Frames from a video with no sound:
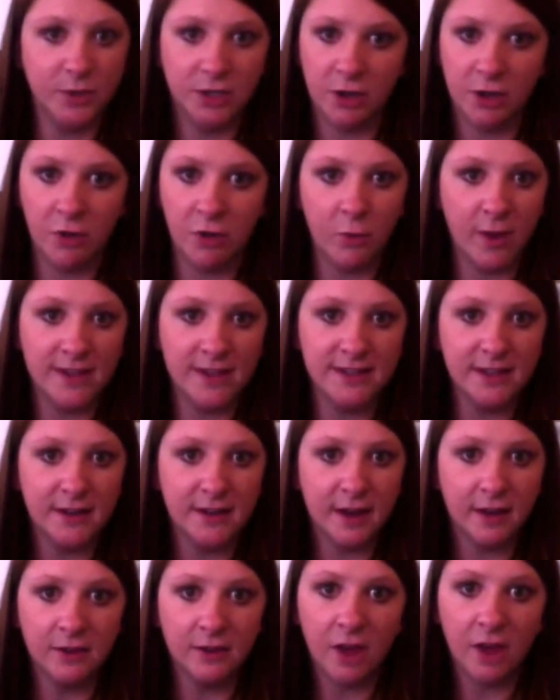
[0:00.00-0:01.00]
It
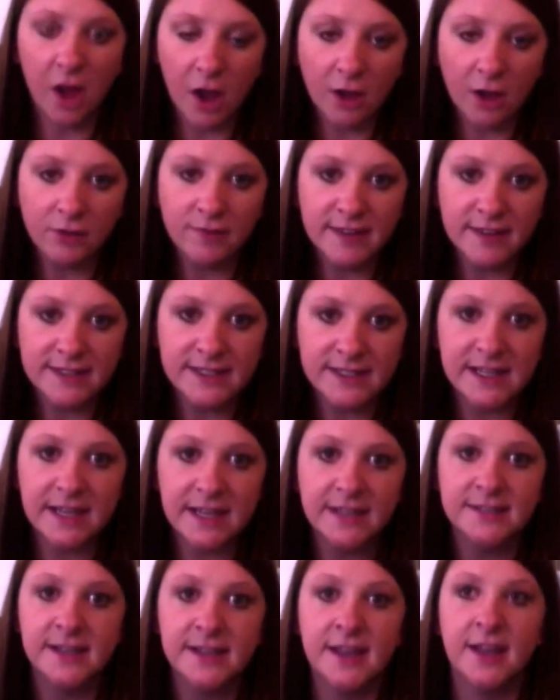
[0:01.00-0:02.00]
wasn't a long
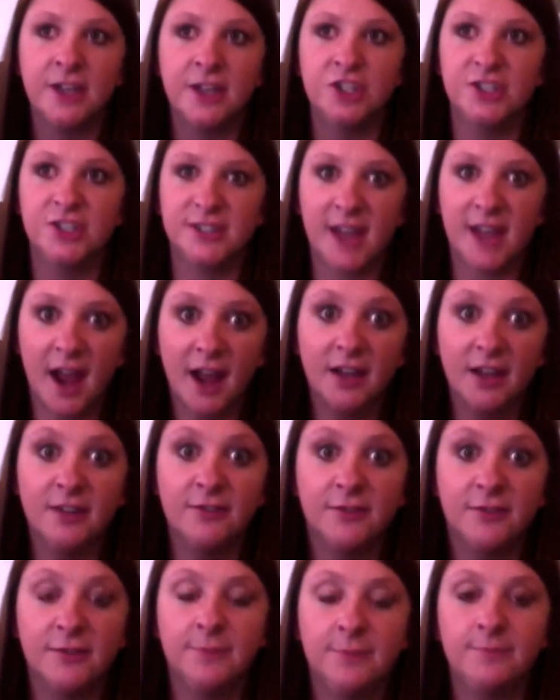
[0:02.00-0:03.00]
visit, just kind of,